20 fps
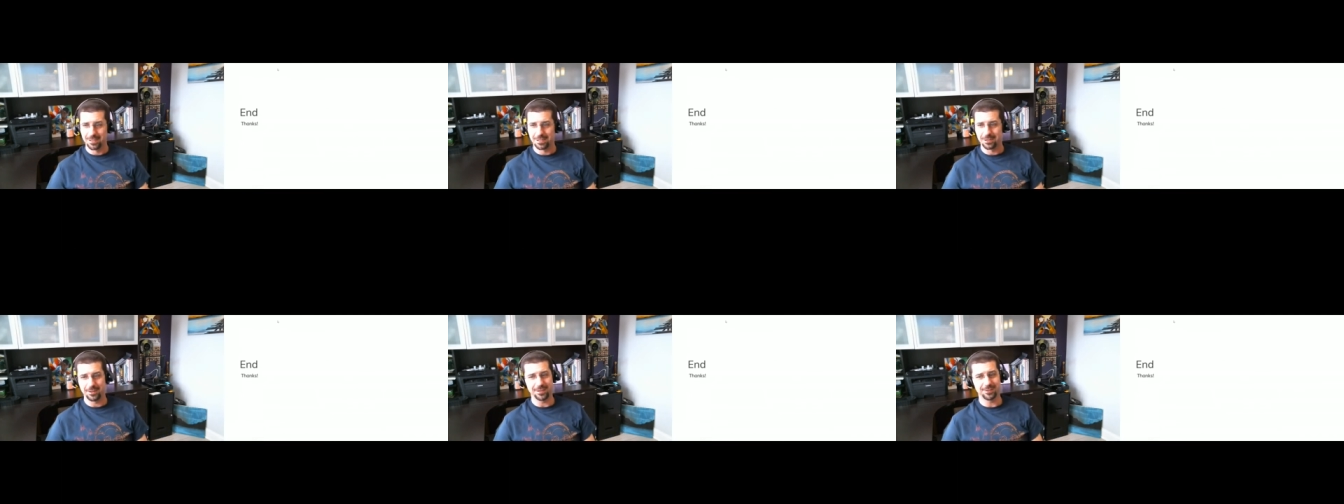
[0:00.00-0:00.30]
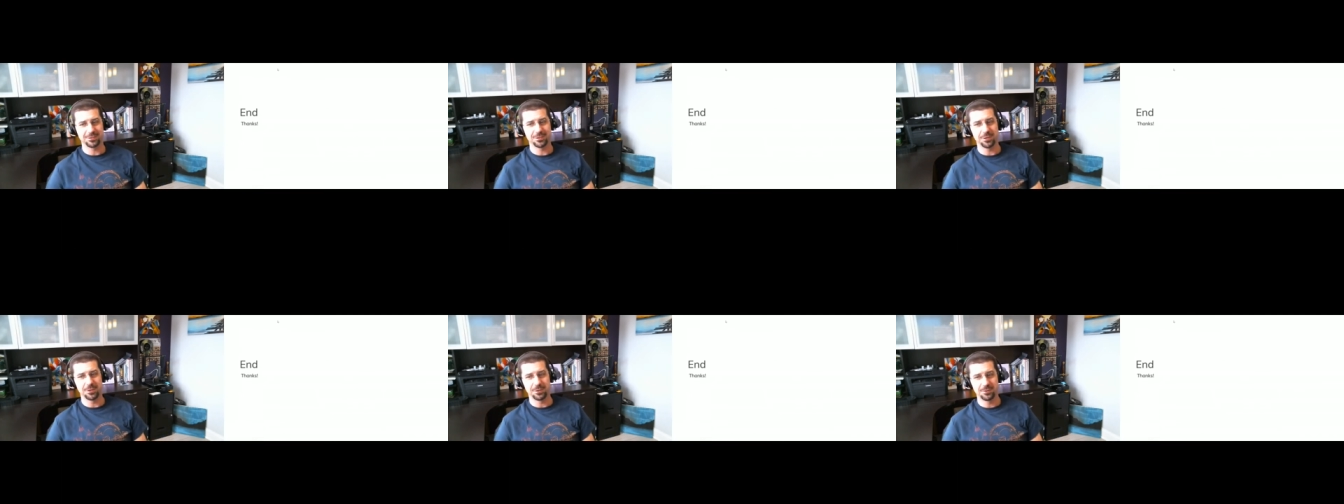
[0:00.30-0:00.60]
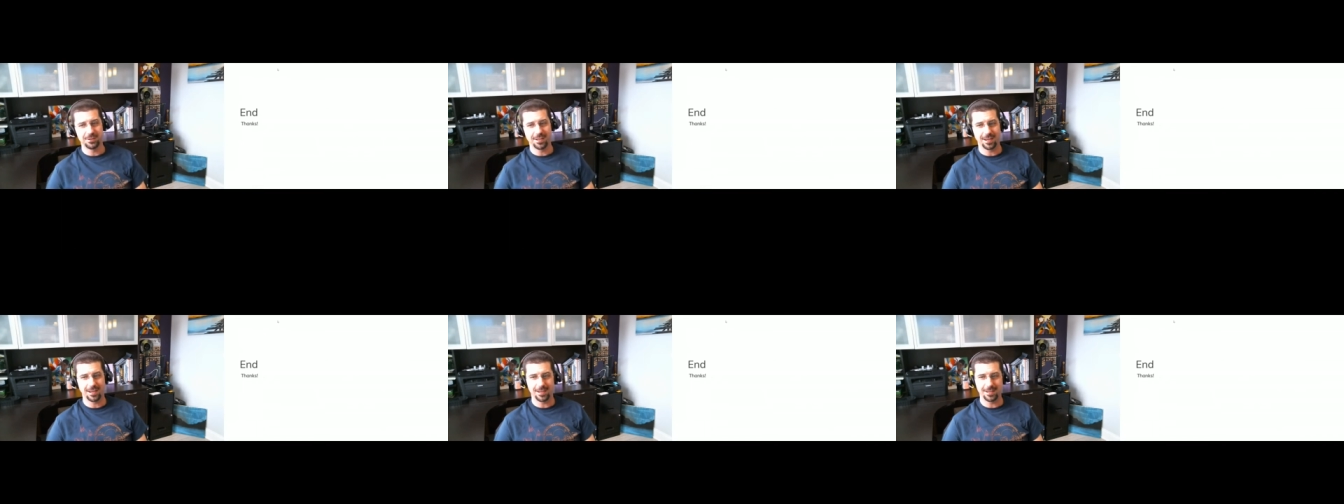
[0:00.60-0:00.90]
less
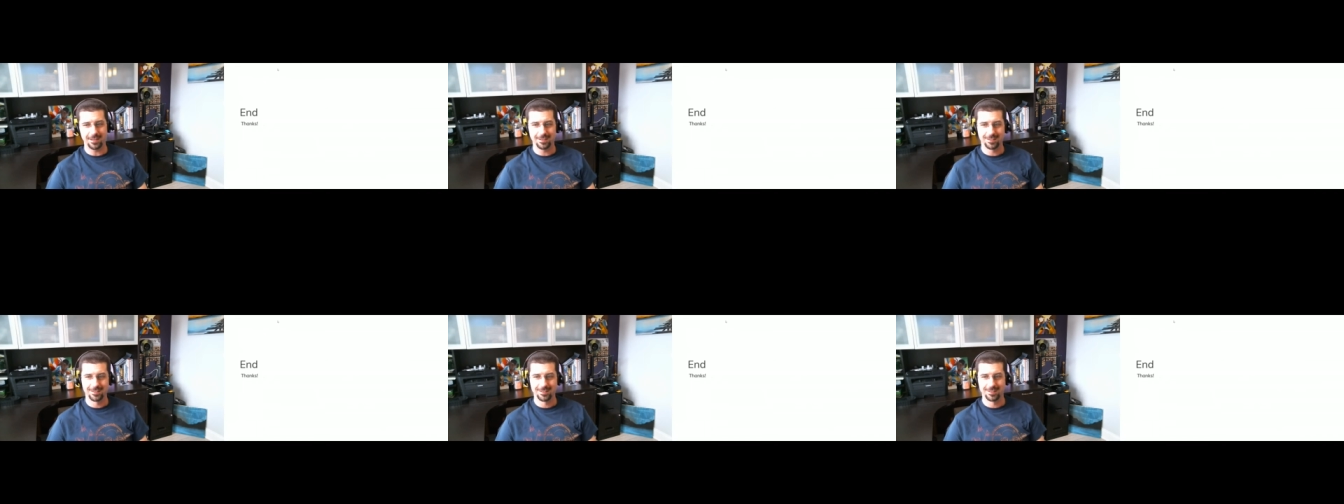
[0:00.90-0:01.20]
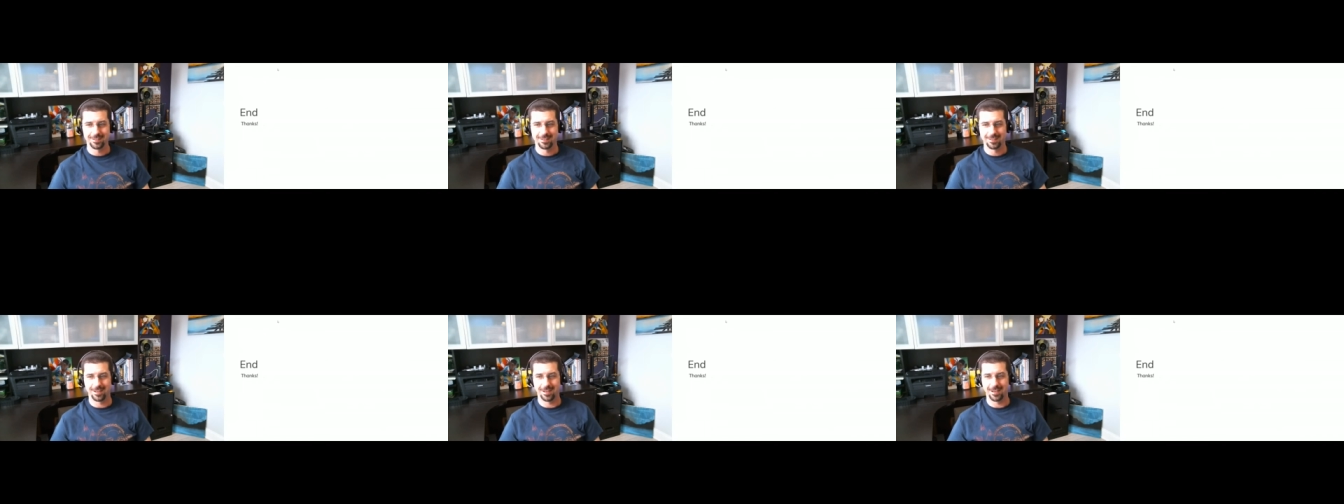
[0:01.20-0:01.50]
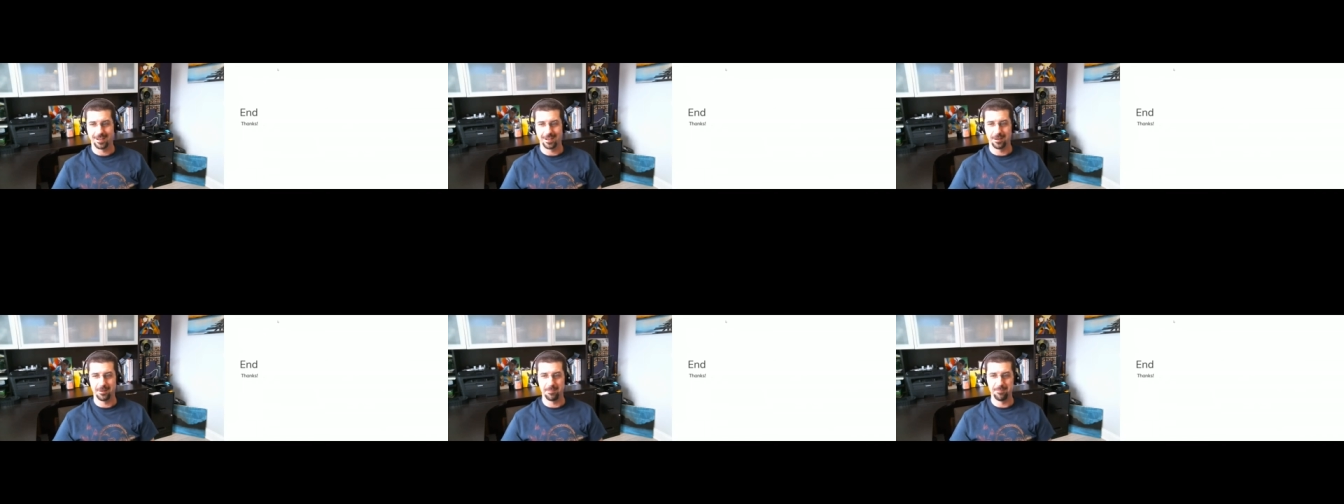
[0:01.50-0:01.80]
code guy,
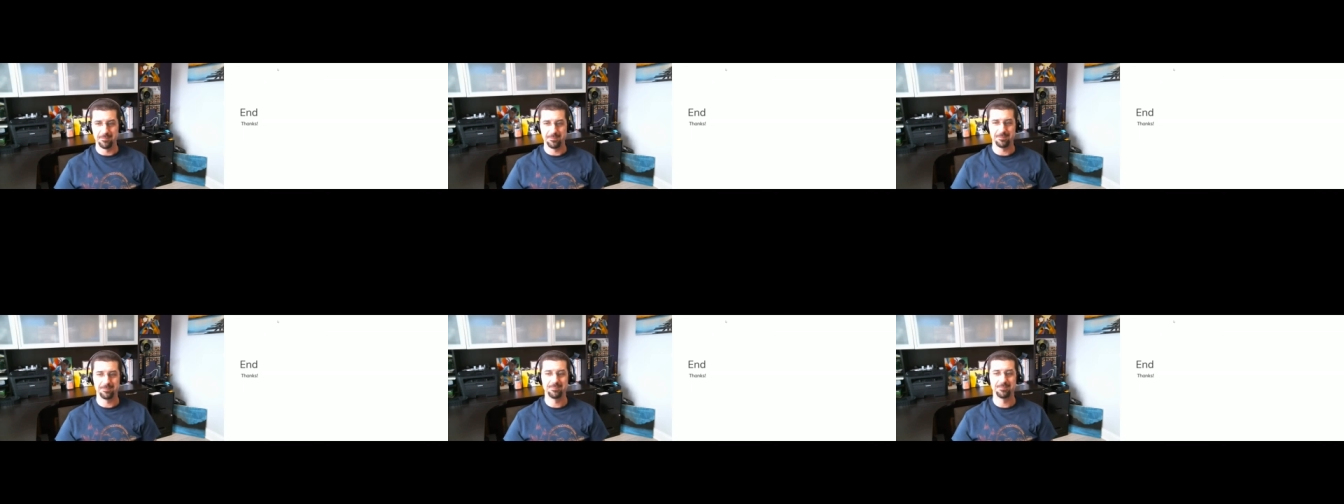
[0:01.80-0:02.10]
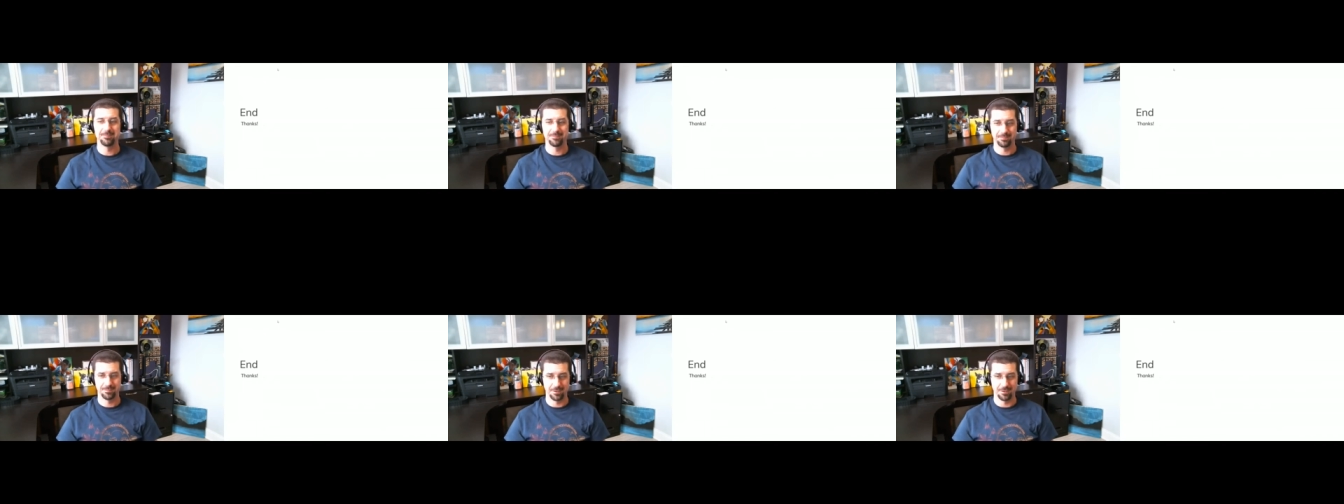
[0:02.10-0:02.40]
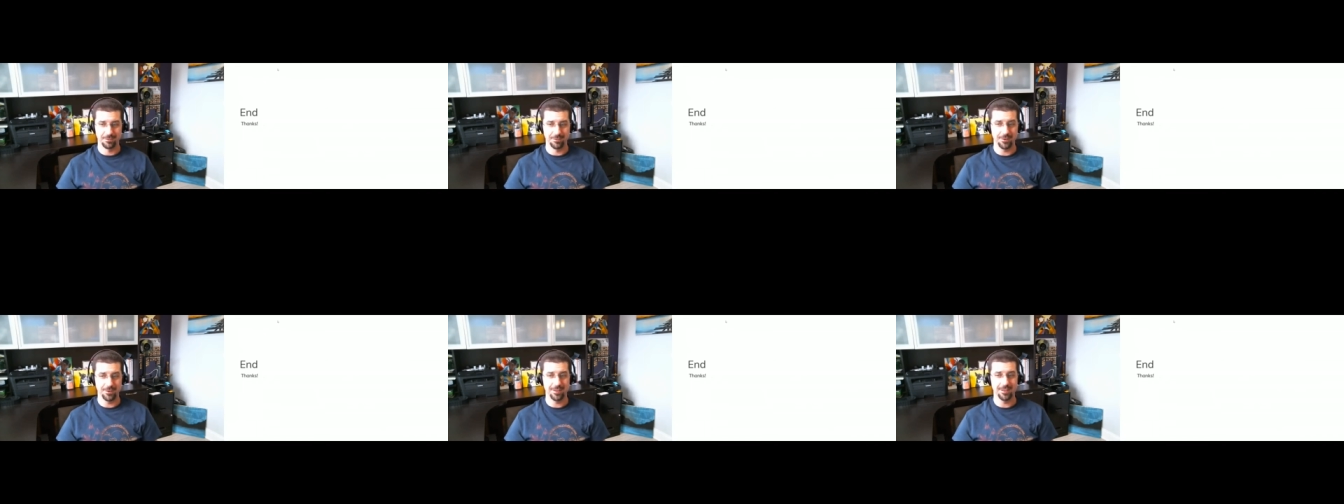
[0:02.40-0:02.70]
um,
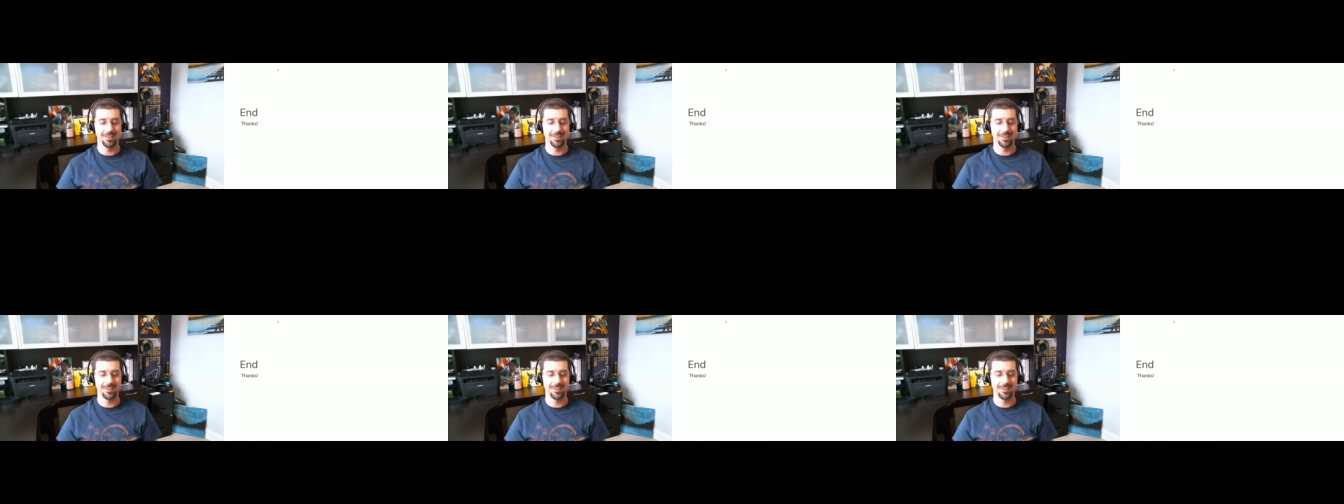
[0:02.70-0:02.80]
preventing